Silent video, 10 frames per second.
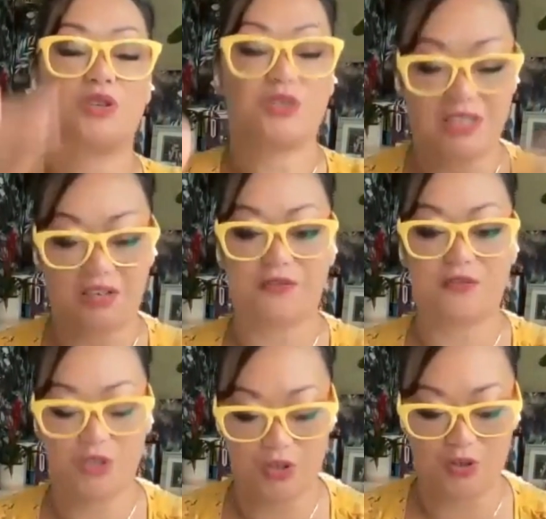
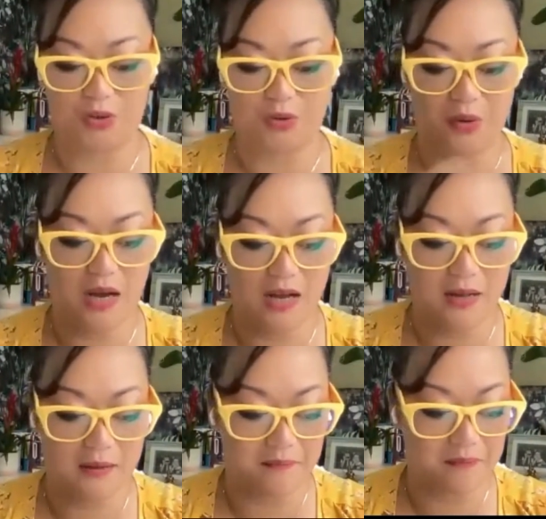herself to you,
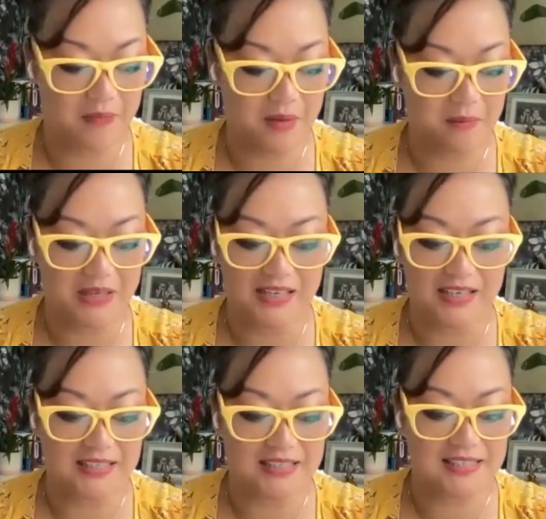
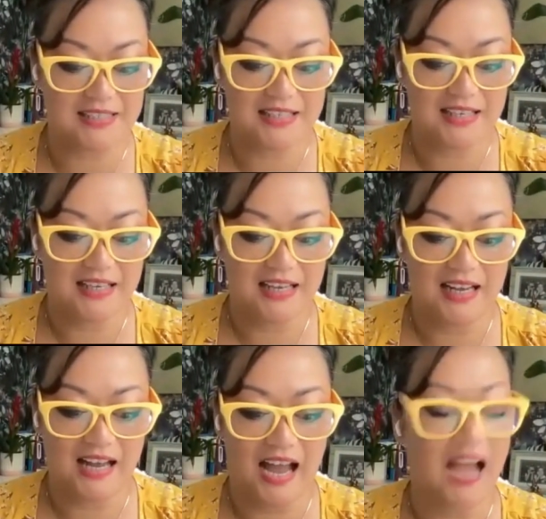because
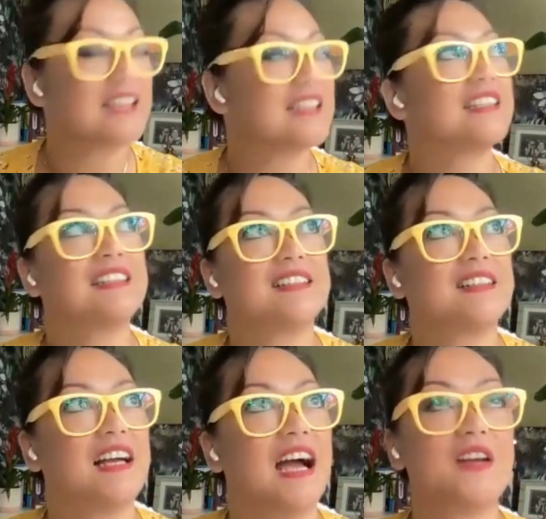
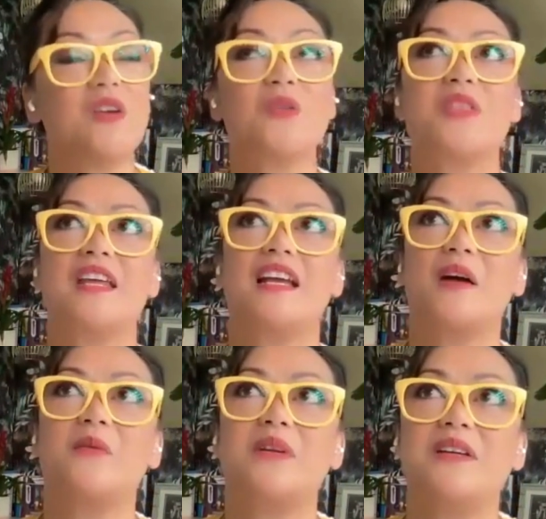I don't think
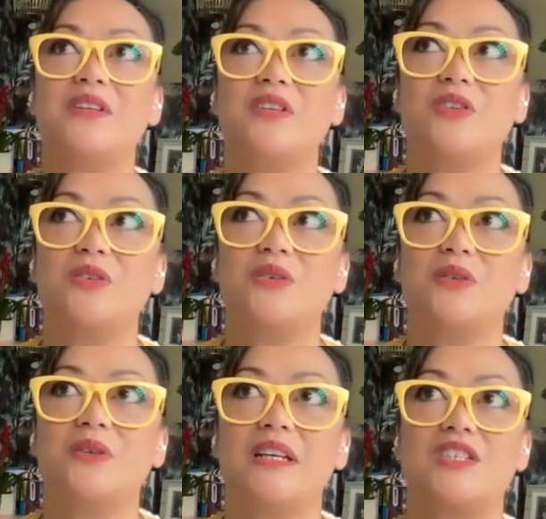I would even
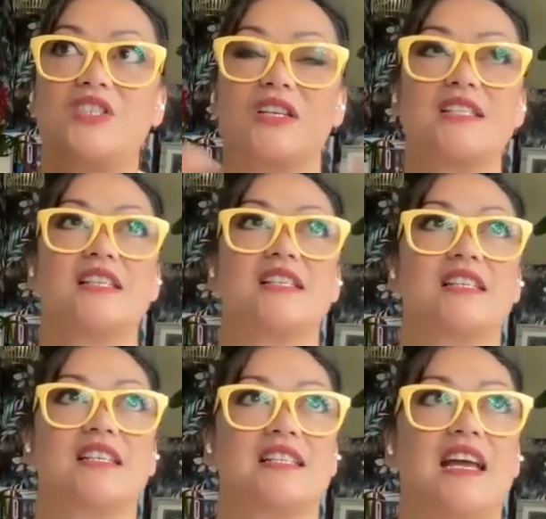do it
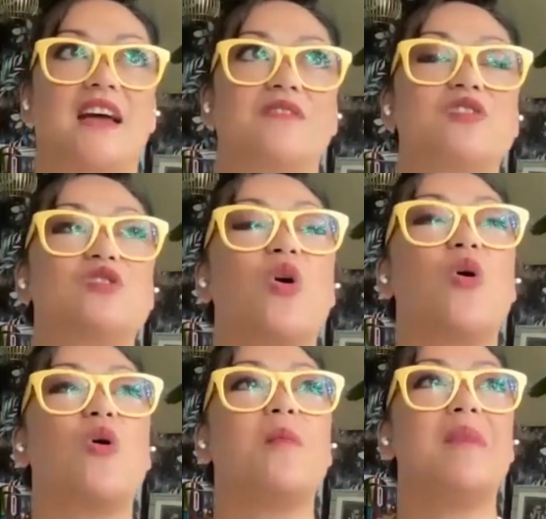justice because I have
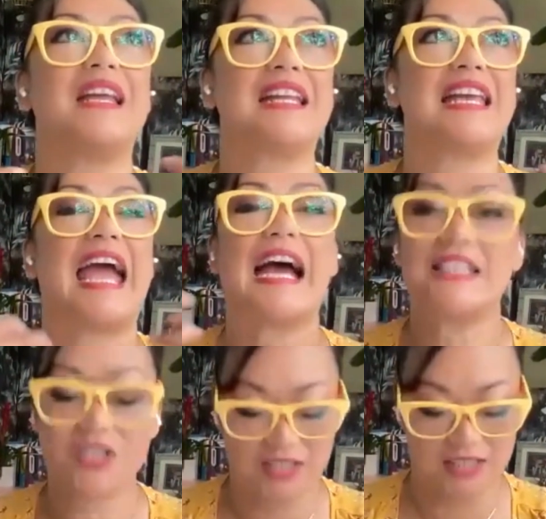so many
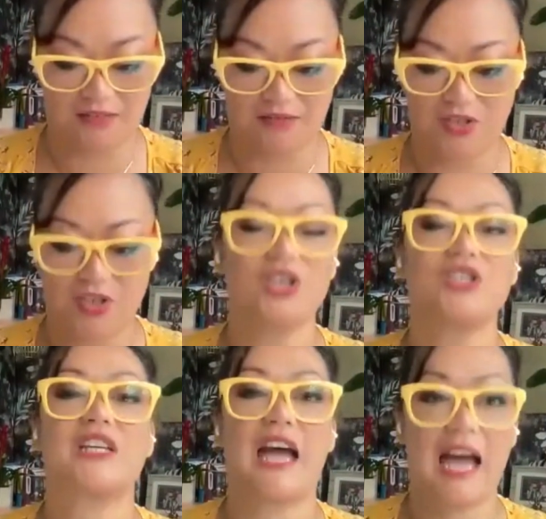adjectives
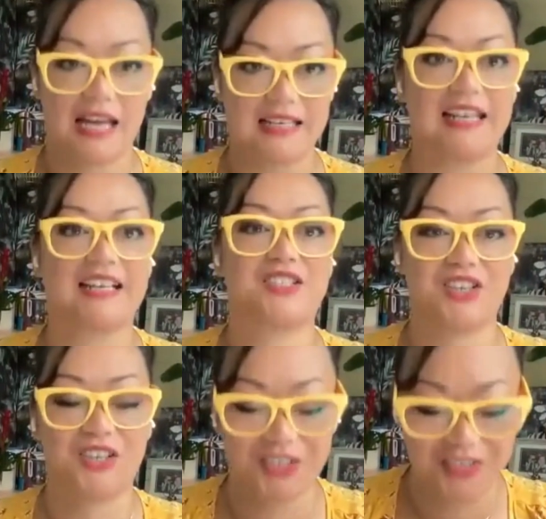to add
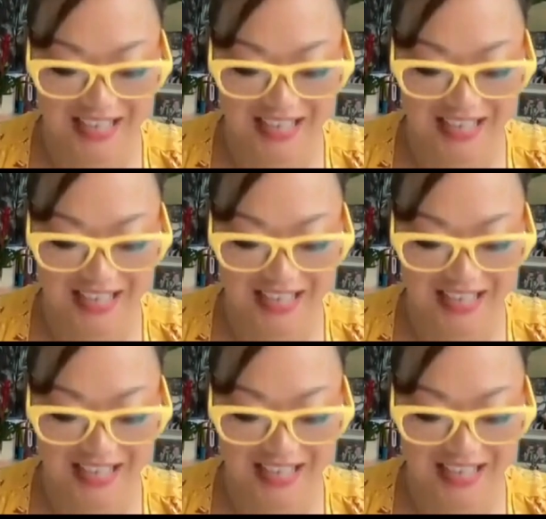next to her